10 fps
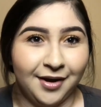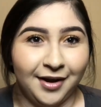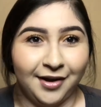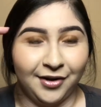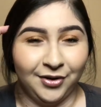
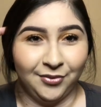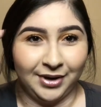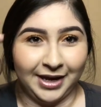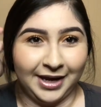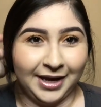Like, are you
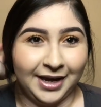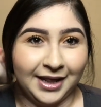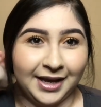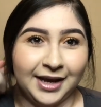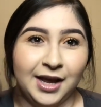okay?
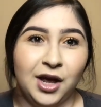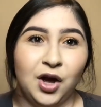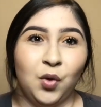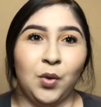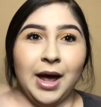Like,
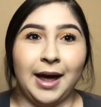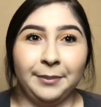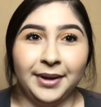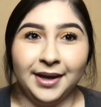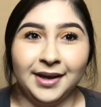what
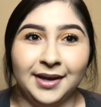happened?